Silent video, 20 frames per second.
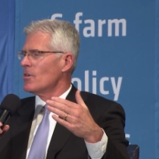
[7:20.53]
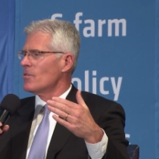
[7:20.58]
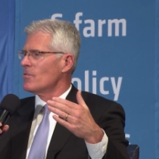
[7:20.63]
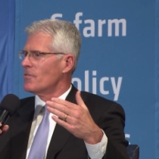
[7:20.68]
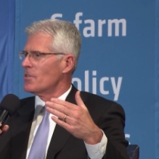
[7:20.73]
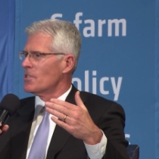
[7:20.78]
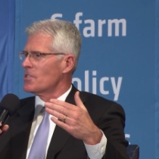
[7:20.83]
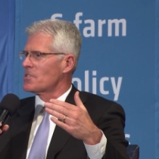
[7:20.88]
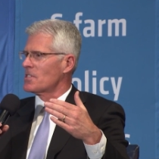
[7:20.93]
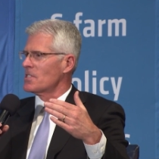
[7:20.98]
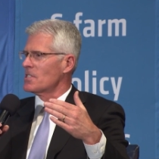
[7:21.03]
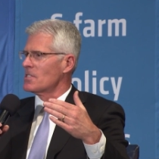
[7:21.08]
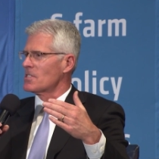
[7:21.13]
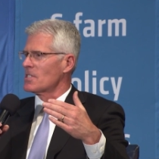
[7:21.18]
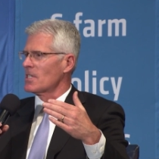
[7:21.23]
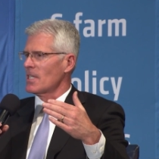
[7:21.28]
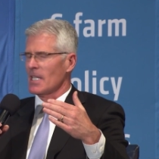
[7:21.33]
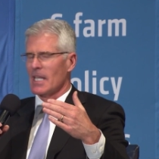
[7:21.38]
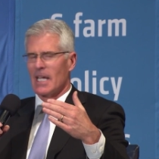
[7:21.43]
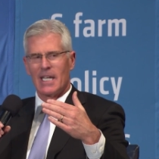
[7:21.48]
versus
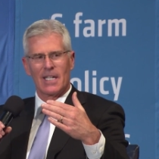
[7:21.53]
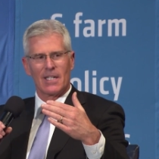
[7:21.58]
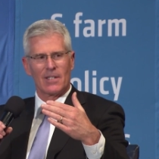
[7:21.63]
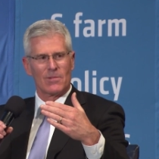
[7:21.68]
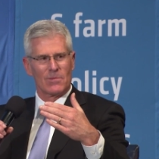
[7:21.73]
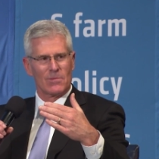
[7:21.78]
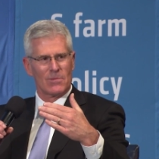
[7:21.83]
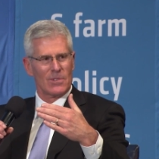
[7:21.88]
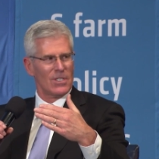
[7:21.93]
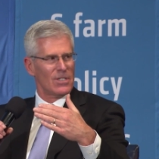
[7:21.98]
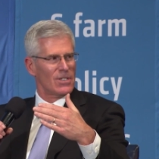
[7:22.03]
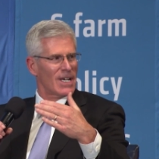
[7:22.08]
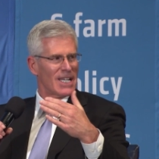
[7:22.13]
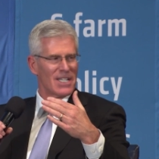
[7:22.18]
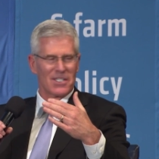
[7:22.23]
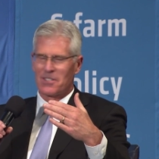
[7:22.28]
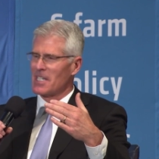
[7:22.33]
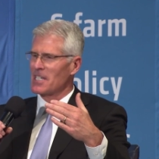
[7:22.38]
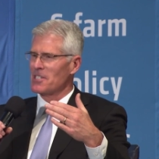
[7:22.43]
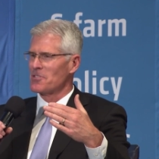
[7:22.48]
letting the
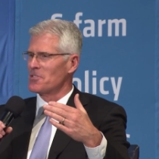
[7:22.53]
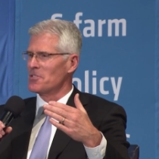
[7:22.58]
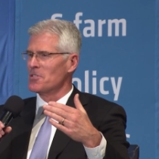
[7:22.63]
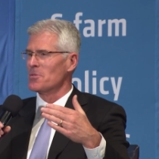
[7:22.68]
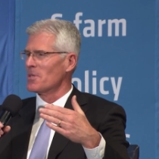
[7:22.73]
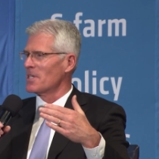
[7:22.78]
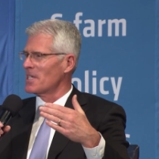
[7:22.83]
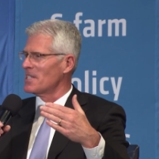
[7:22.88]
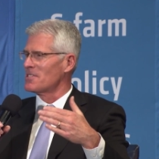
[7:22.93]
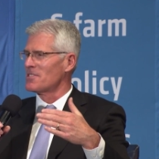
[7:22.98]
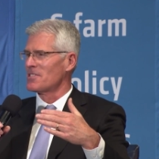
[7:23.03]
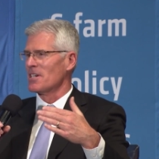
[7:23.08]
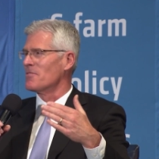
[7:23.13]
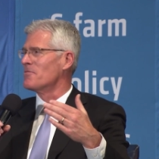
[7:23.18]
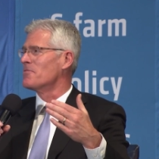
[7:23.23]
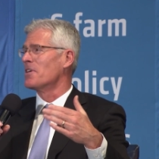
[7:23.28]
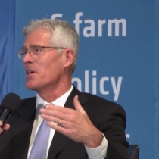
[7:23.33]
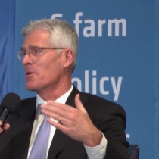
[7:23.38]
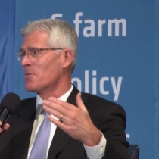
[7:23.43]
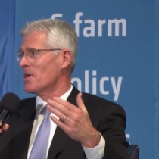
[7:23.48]
United States do what it's done
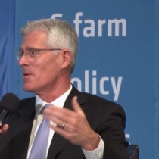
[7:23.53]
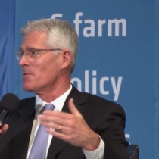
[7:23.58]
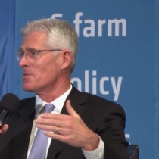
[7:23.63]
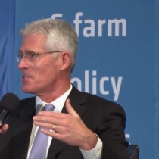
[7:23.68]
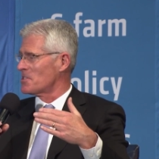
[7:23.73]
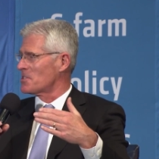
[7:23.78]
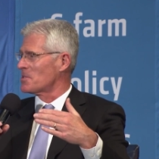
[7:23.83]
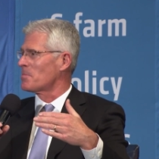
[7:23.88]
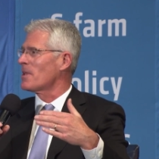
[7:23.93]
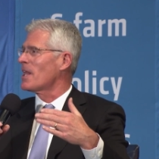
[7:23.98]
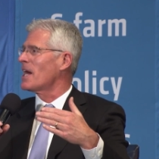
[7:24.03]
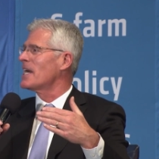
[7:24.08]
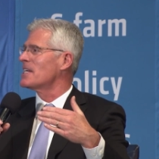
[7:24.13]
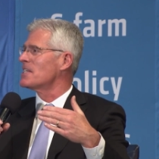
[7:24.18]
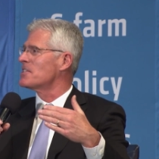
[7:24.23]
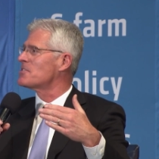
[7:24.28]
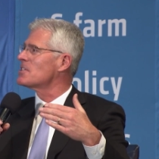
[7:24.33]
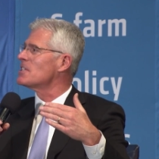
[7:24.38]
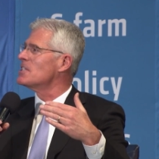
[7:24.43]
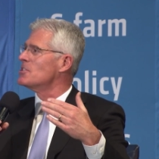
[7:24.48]
very well, which is apply
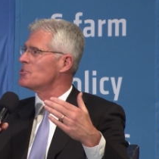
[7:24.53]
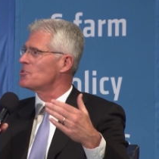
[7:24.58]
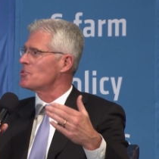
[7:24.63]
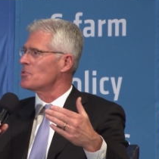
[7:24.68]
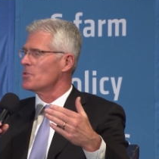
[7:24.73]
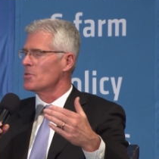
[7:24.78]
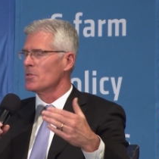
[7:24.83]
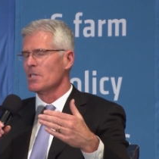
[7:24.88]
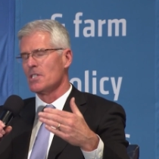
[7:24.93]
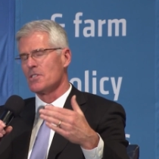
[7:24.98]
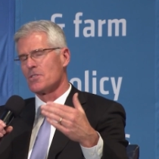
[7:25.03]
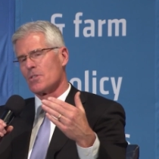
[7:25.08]
its ingenuity.